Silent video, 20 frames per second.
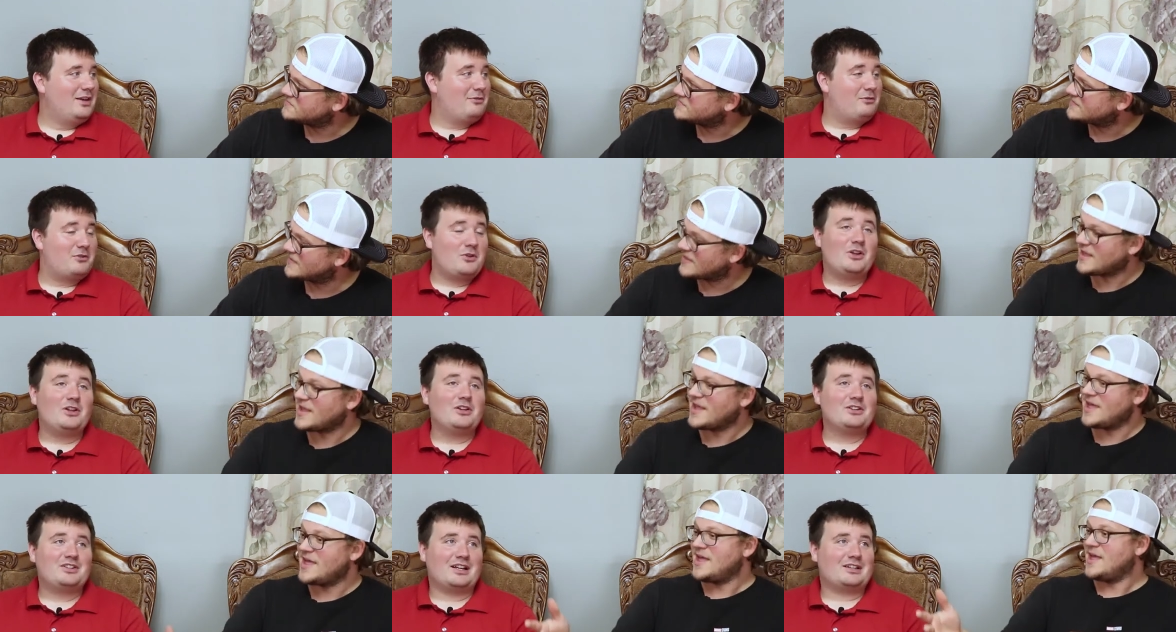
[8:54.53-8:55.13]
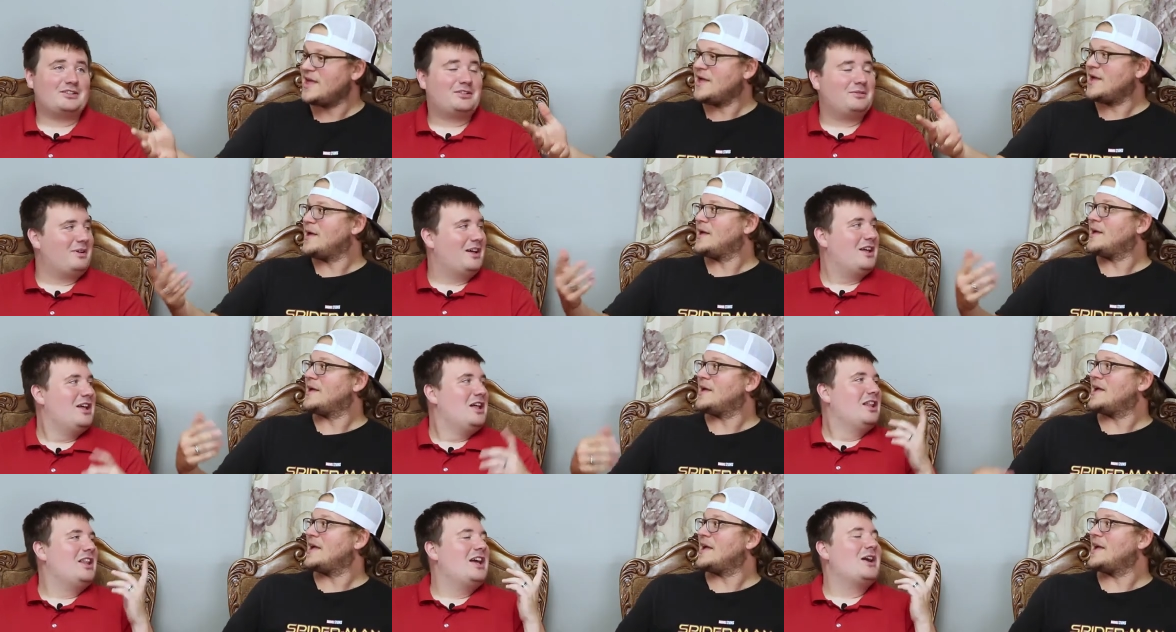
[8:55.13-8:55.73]
Speaker 1: Even though it looks like somebody,
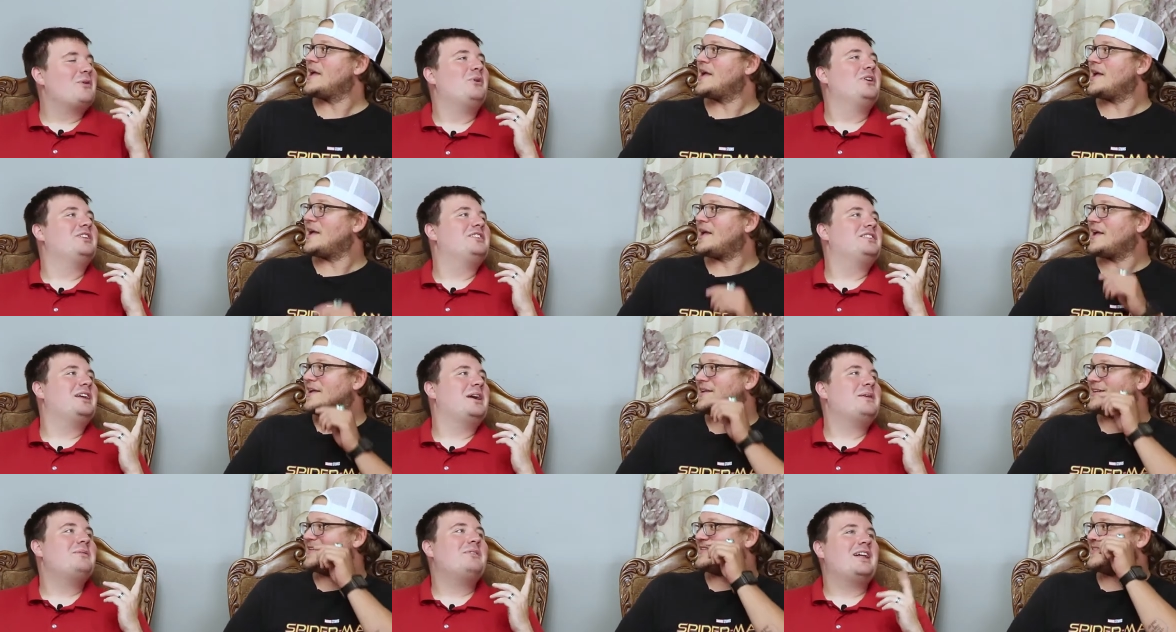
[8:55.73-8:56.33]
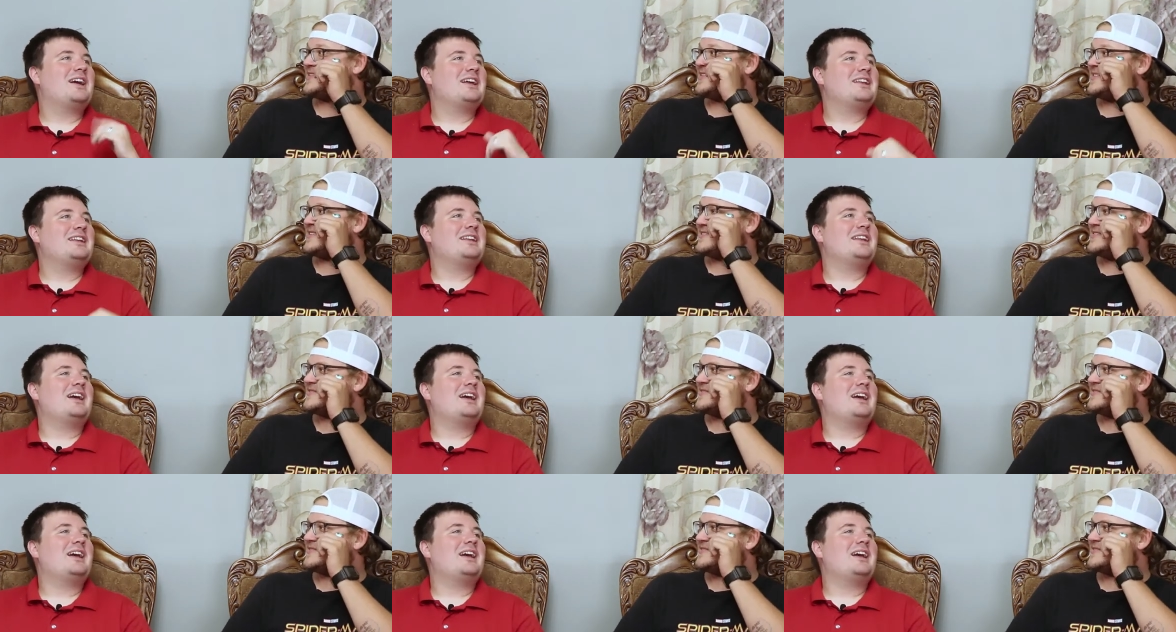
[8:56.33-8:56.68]
like what was his name? Like